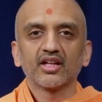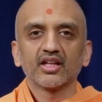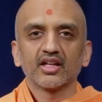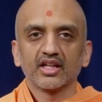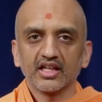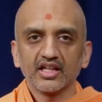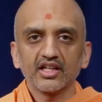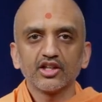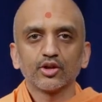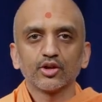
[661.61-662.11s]

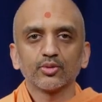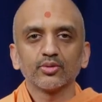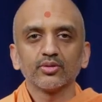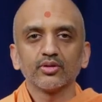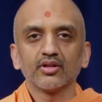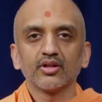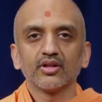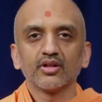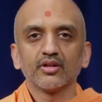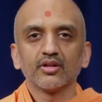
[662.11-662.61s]
He knew,
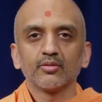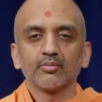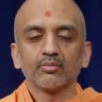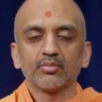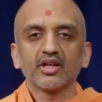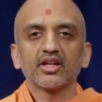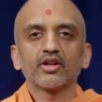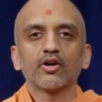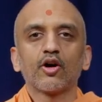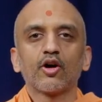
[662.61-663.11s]

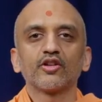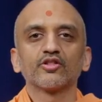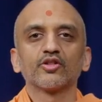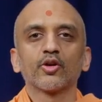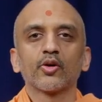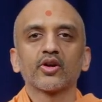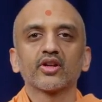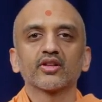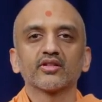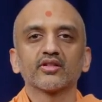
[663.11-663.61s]
being all
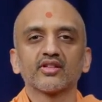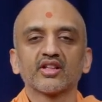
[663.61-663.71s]
knowing,